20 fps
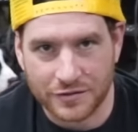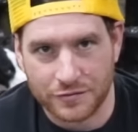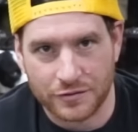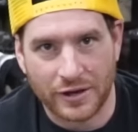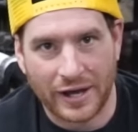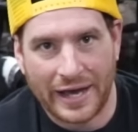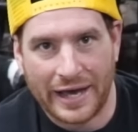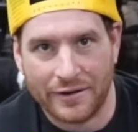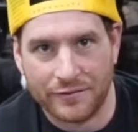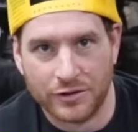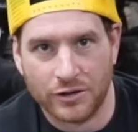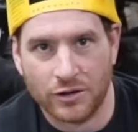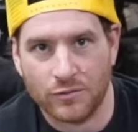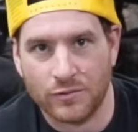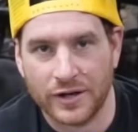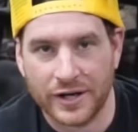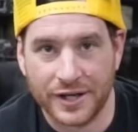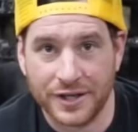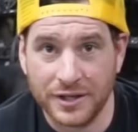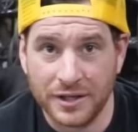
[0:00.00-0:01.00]
If you haven't
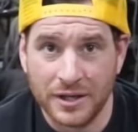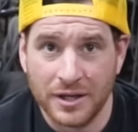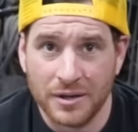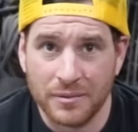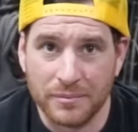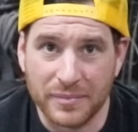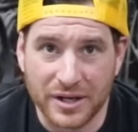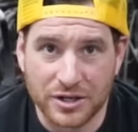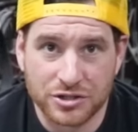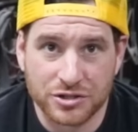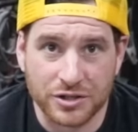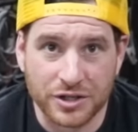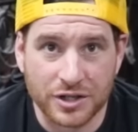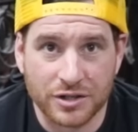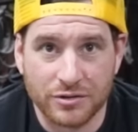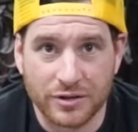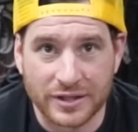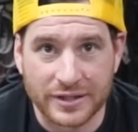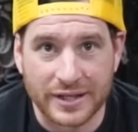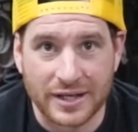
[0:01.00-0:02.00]
already, make sure you
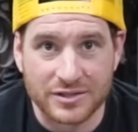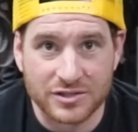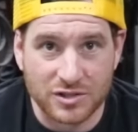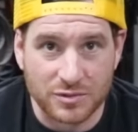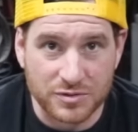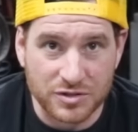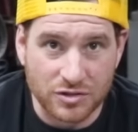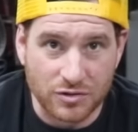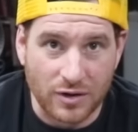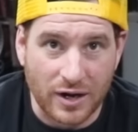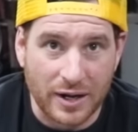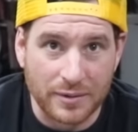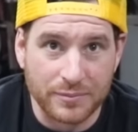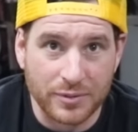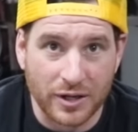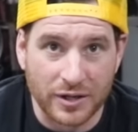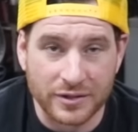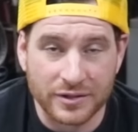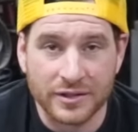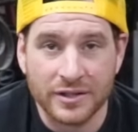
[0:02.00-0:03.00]
click that subscribe
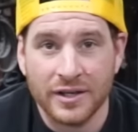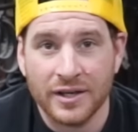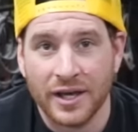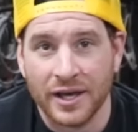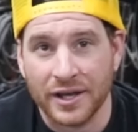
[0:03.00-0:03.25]
button.